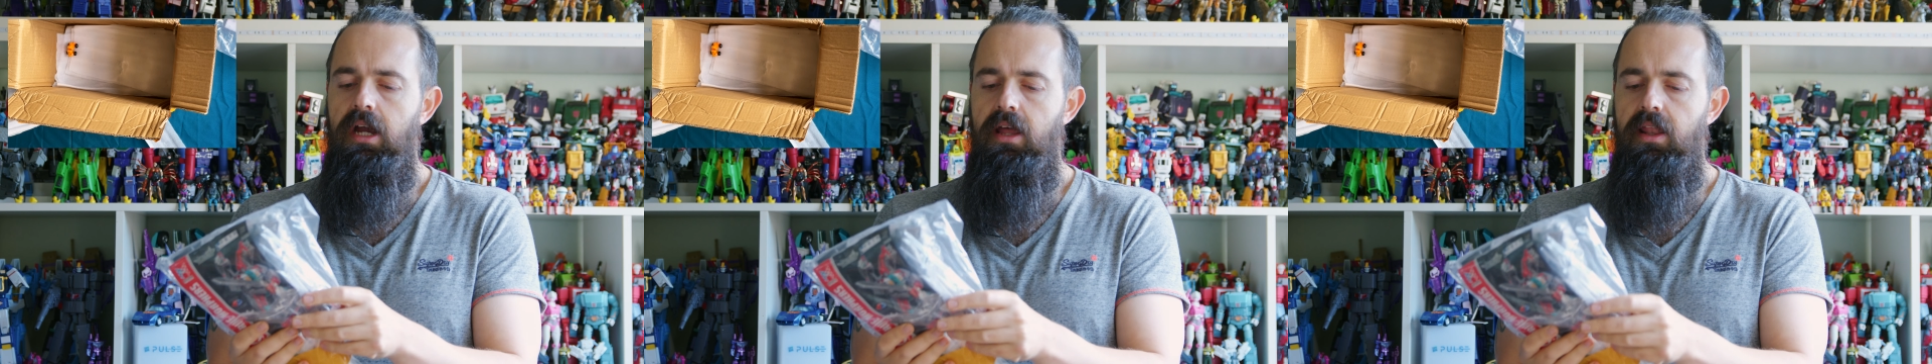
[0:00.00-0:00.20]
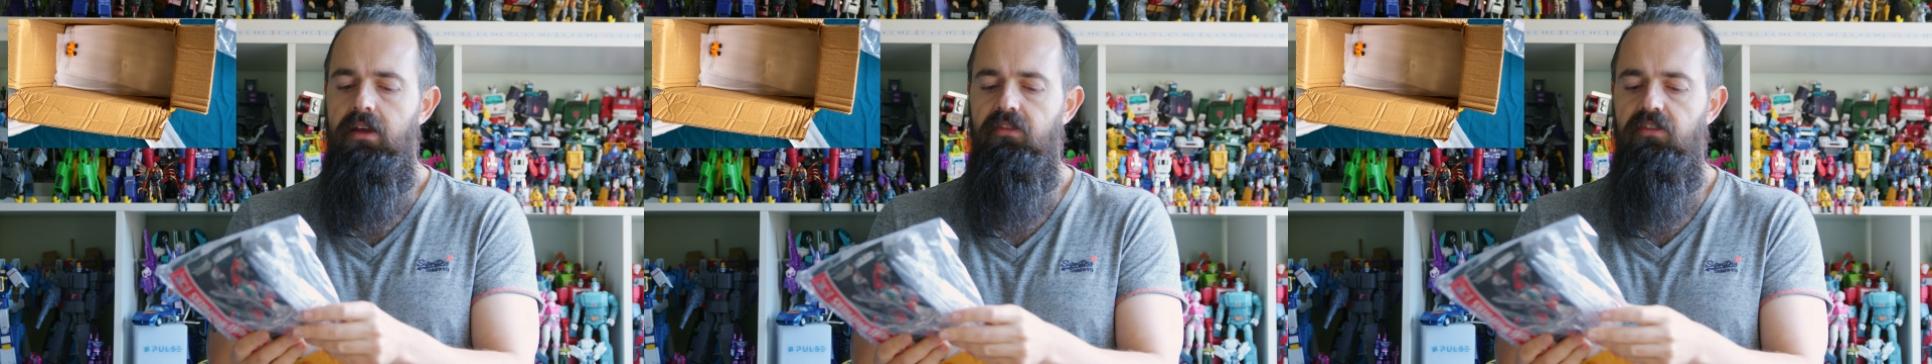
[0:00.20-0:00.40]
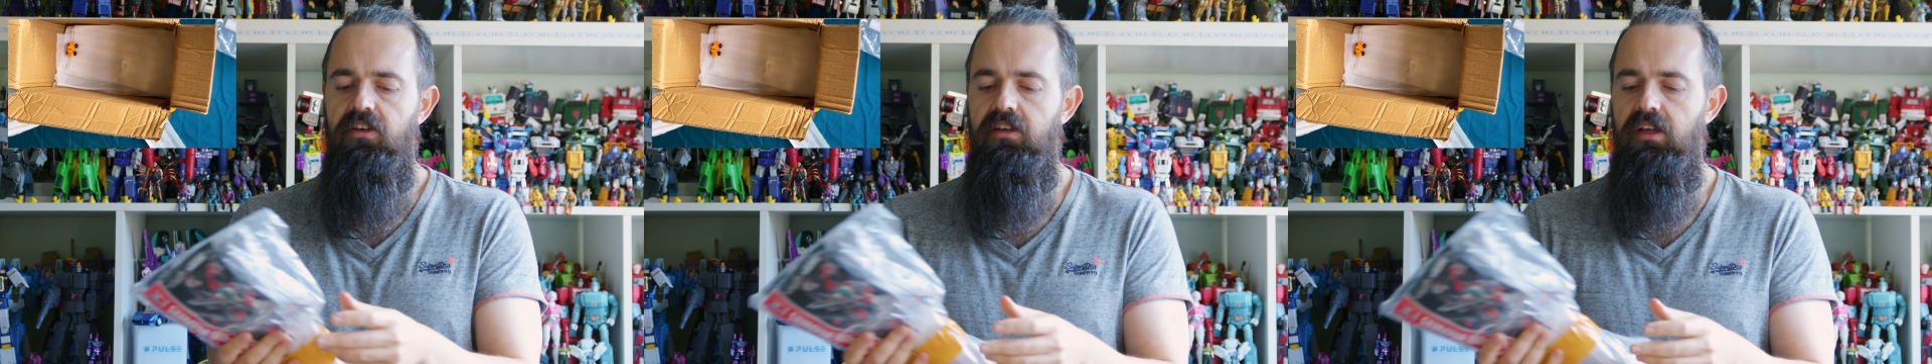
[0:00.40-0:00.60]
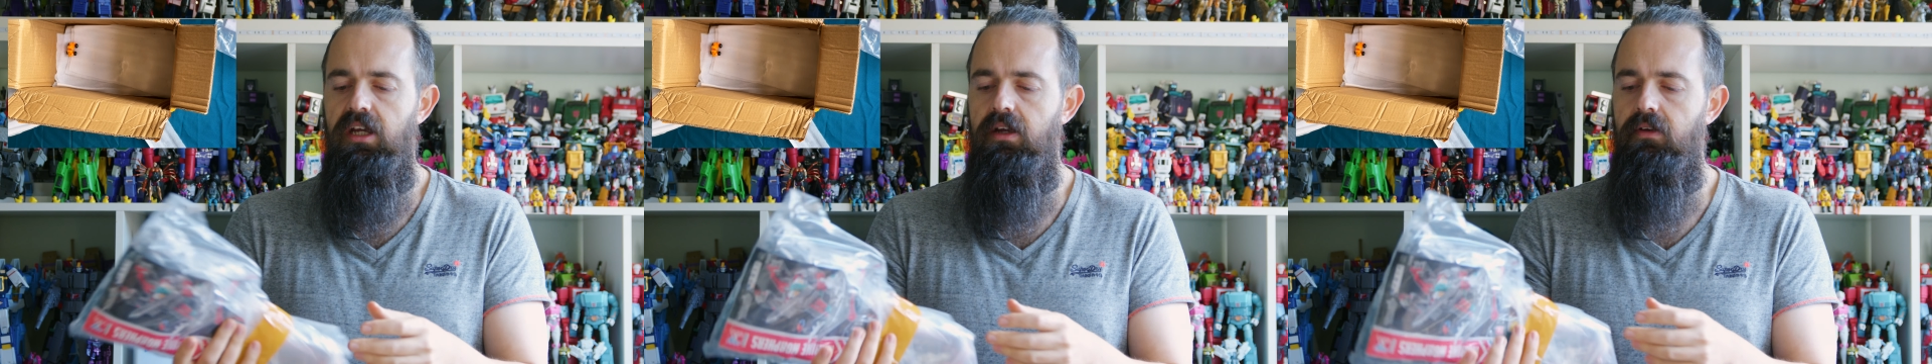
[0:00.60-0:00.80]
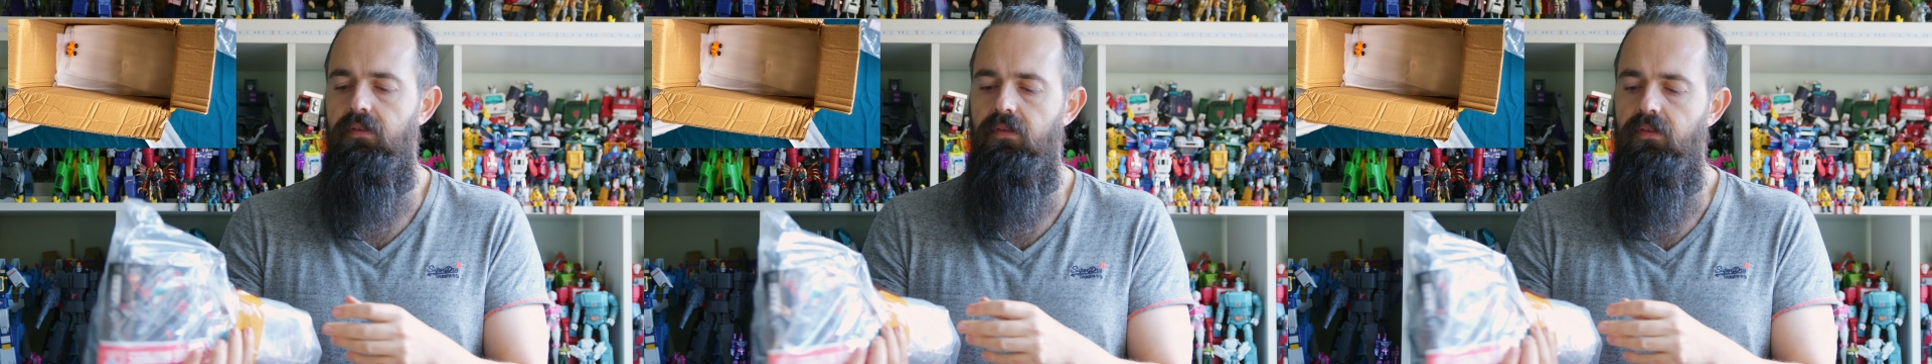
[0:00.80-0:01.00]
They seem to
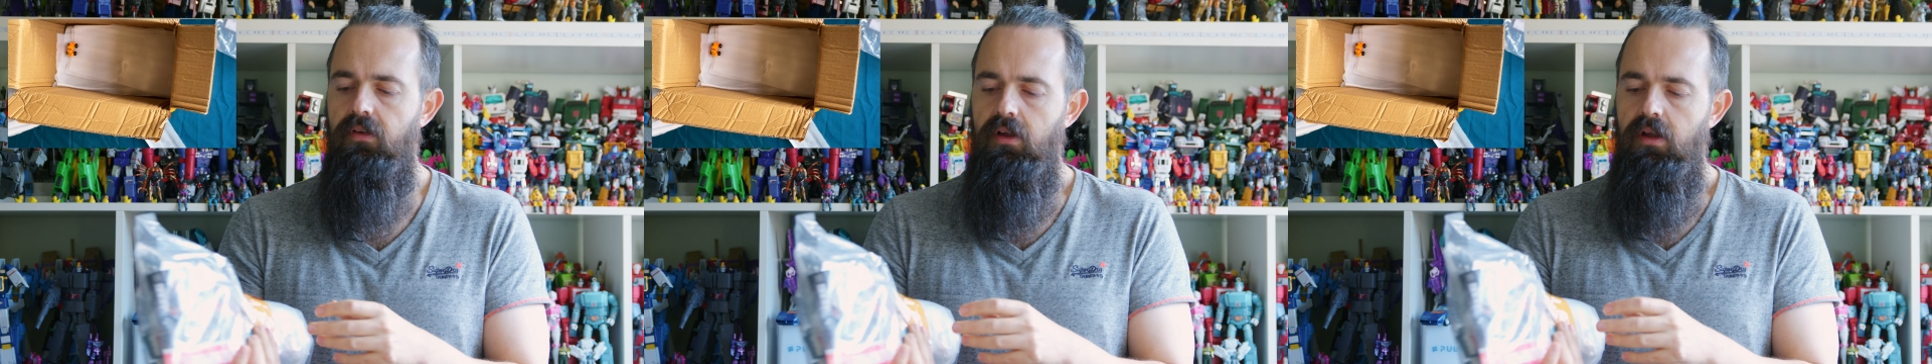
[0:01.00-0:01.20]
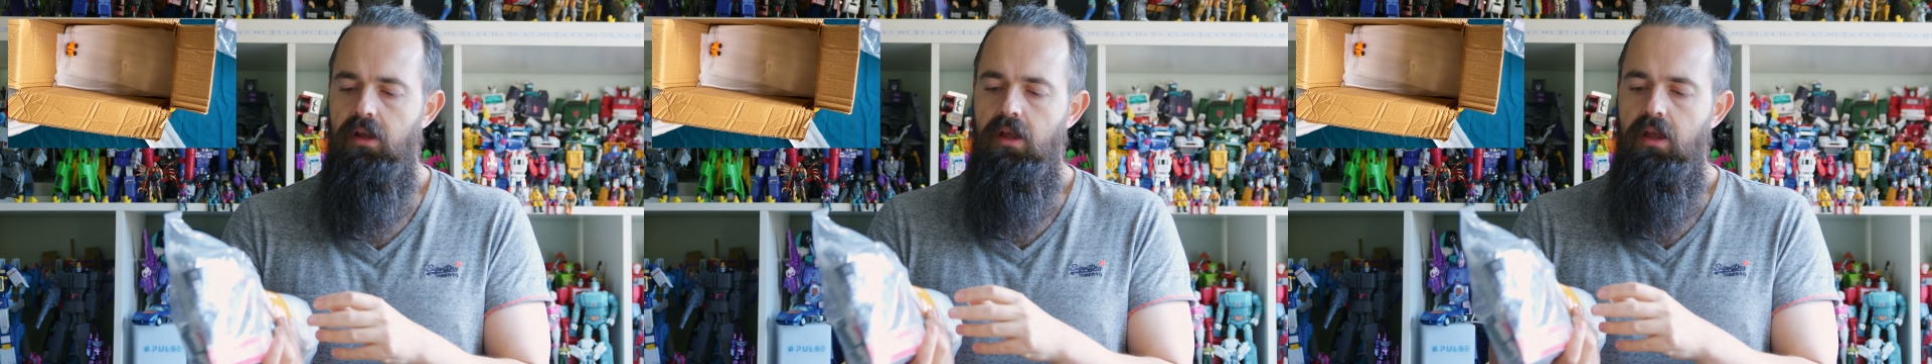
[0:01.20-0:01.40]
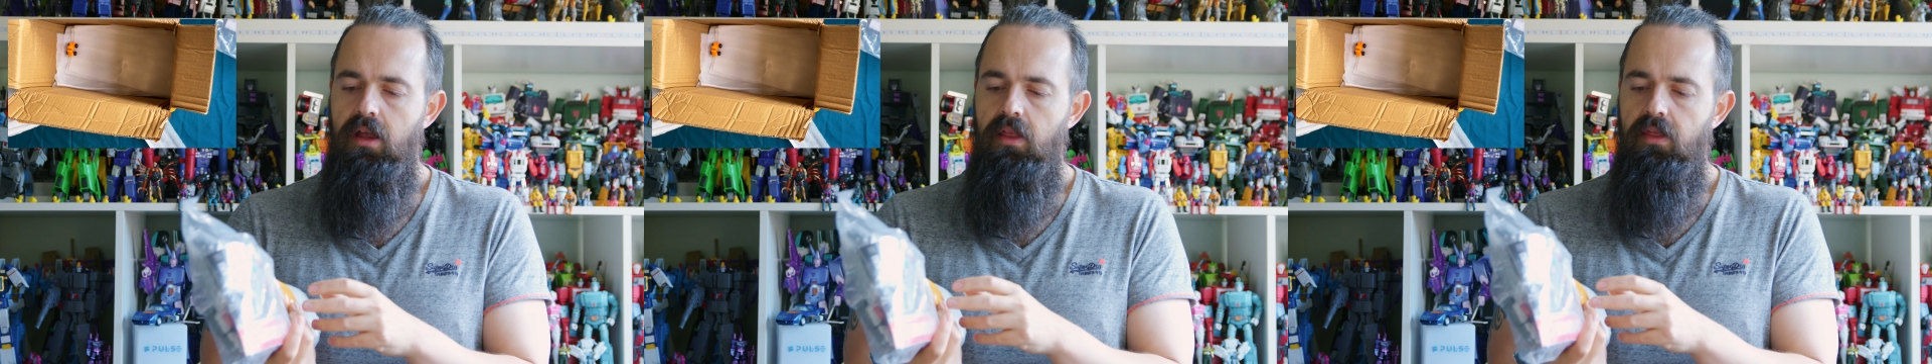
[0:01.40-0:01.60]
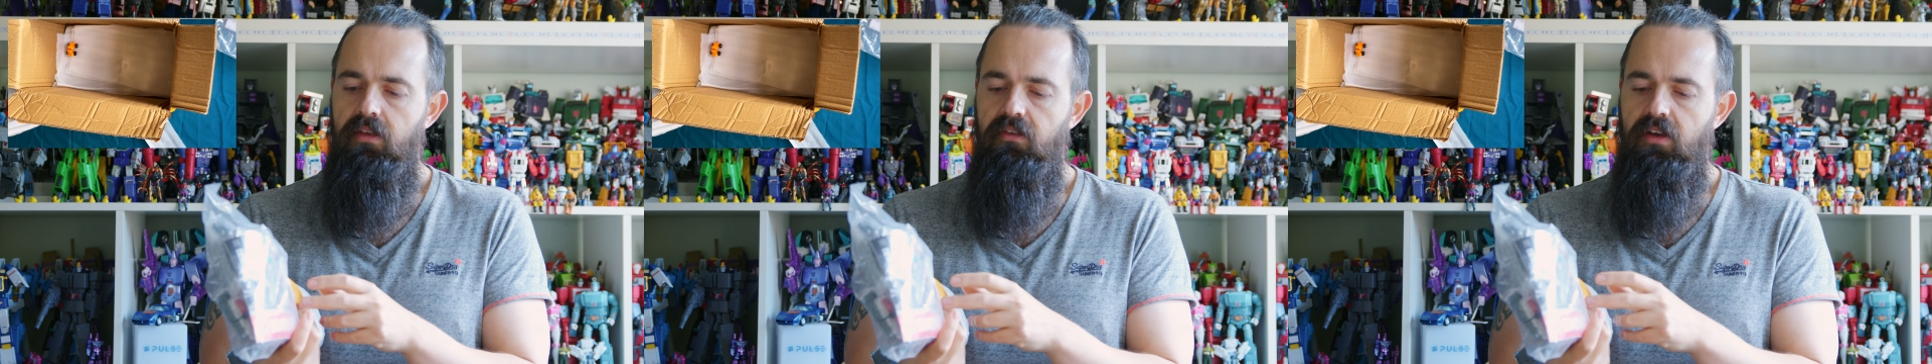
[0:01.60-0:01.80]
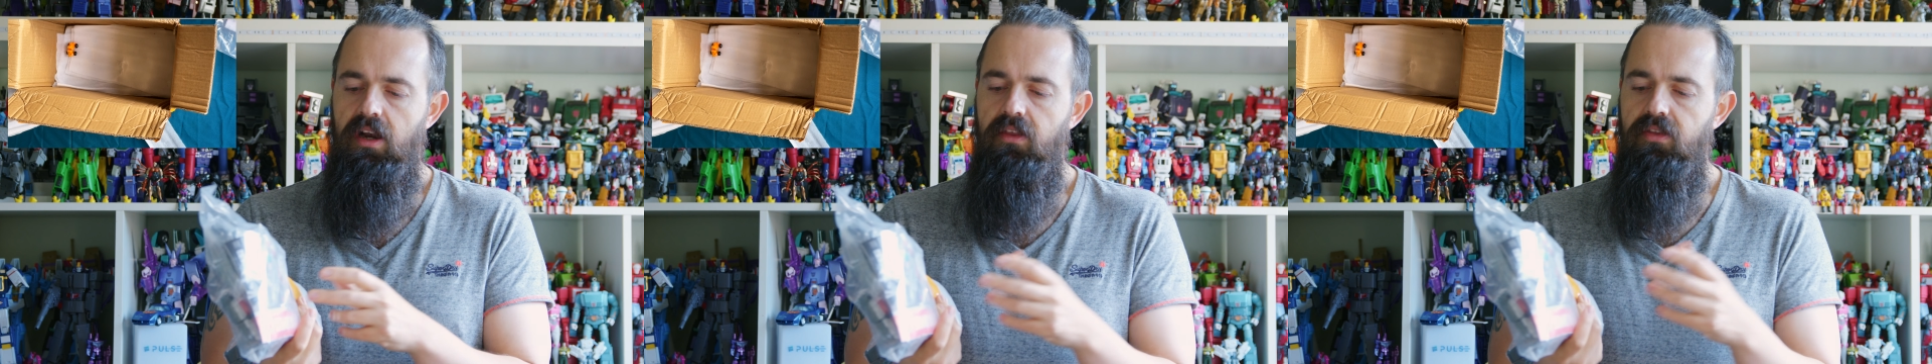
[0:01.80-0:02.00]
have this
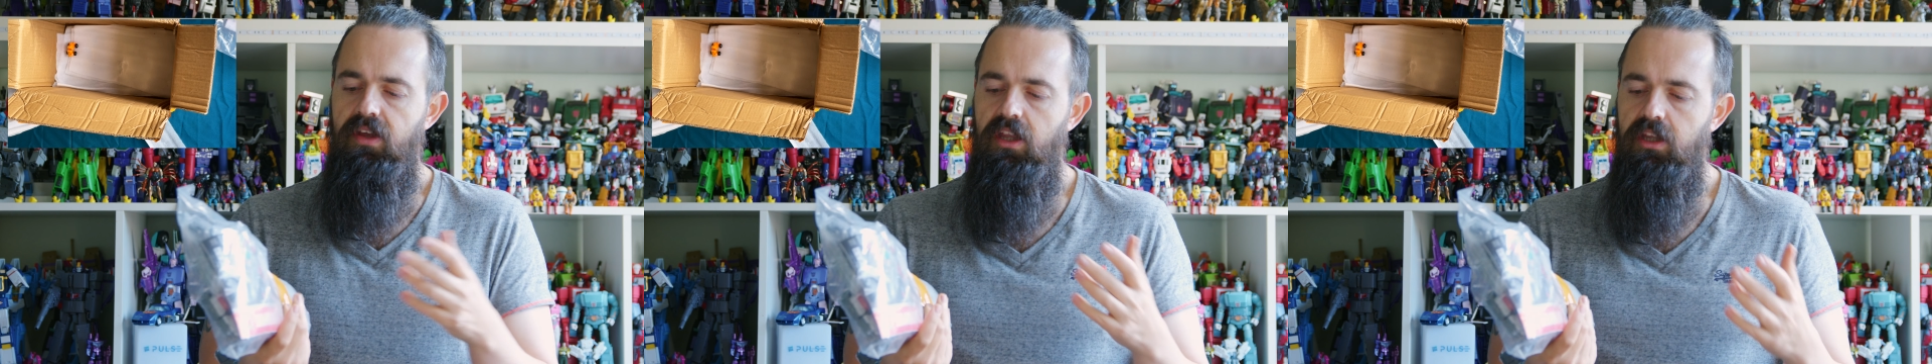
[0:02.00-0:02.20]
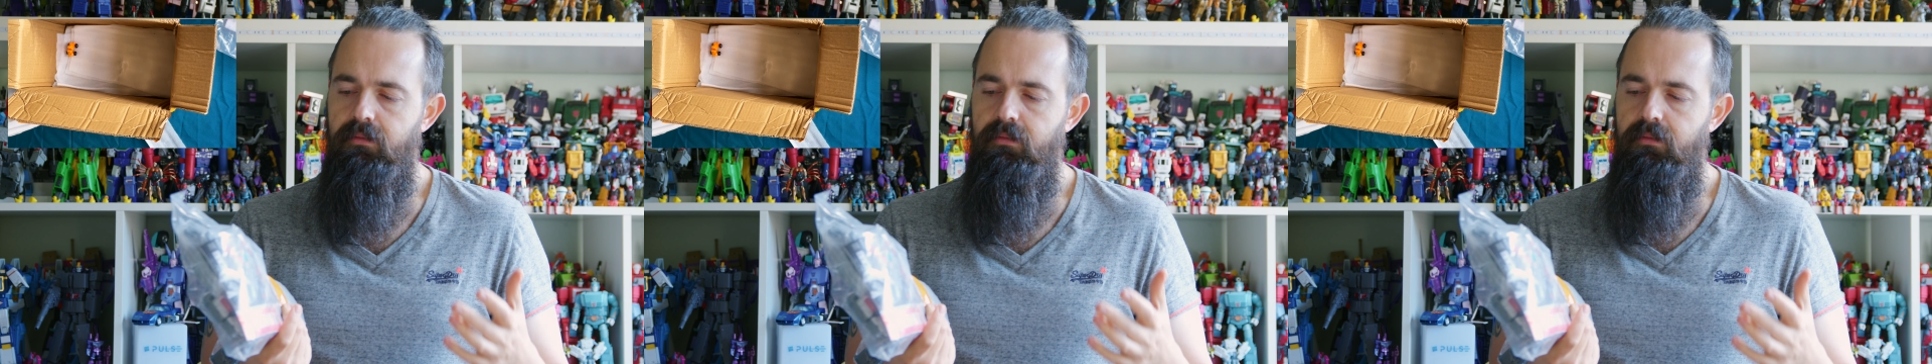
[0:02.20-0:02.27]
kind of thing at